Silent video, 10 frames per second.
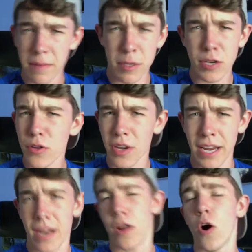I mean, you're looking
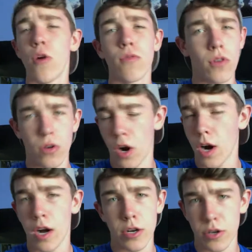at over
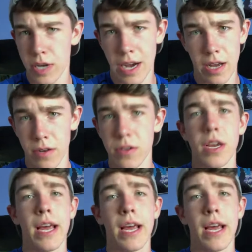$100